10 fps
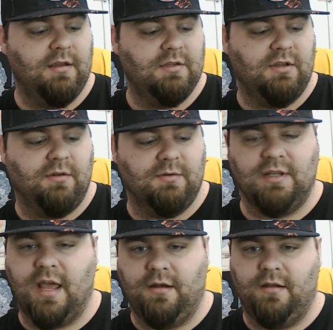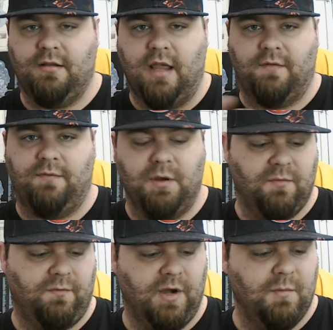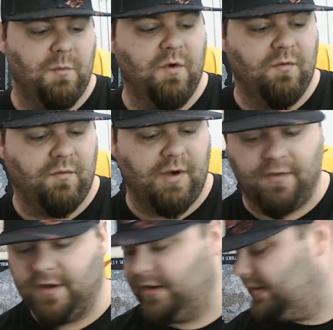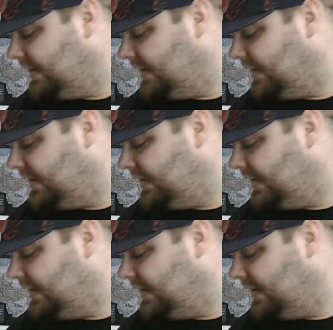So there was a lot of freedom to move around there.